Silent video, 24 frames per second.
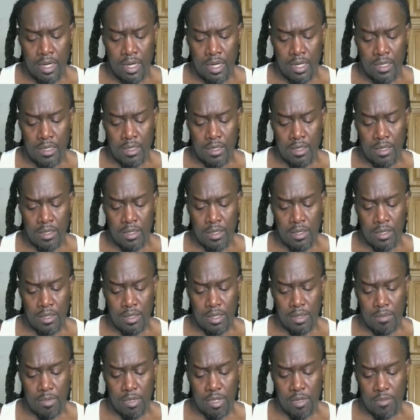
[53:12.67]
All right.
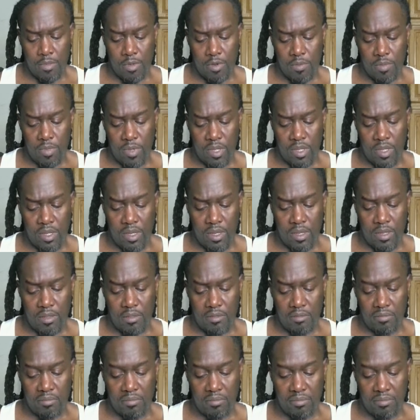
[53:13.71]
Give me a moment.
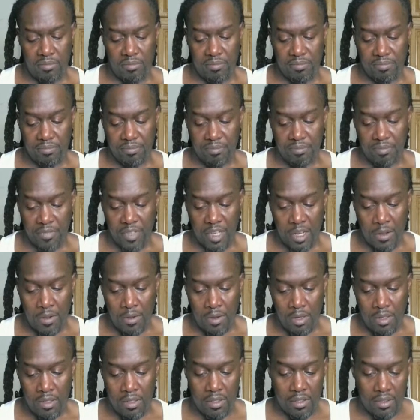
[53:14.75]

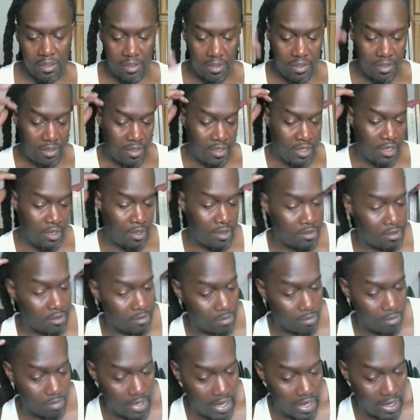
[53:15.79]
I want to get
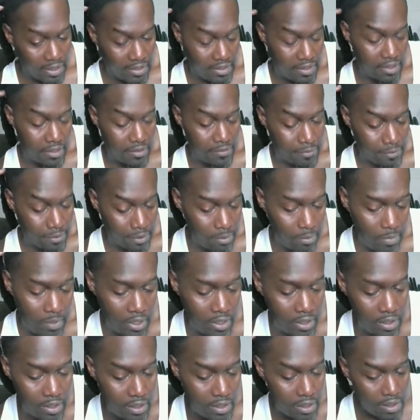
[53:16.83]
on some rants here
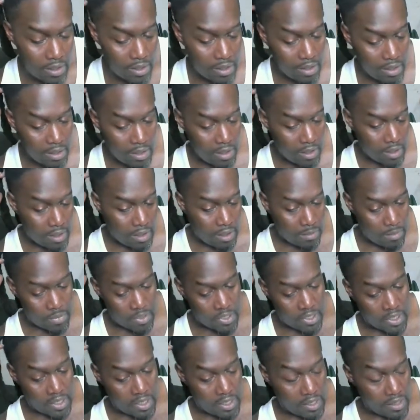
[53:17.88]
for a minute
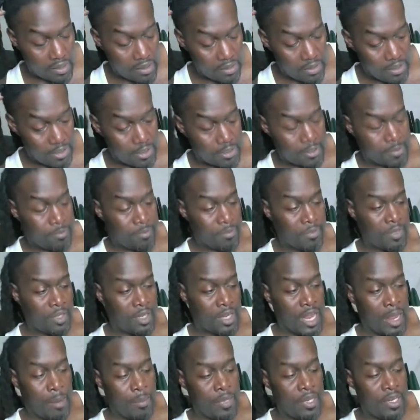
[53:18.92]
because
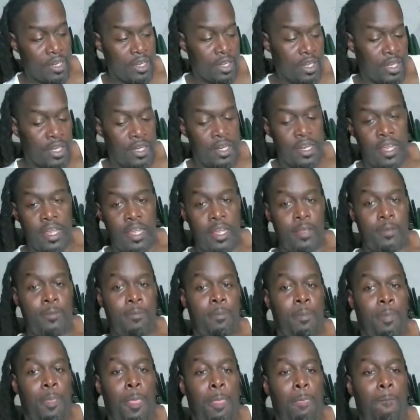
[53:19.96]
I've been looking
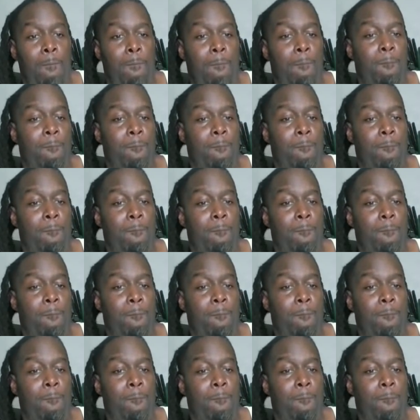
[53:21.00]
at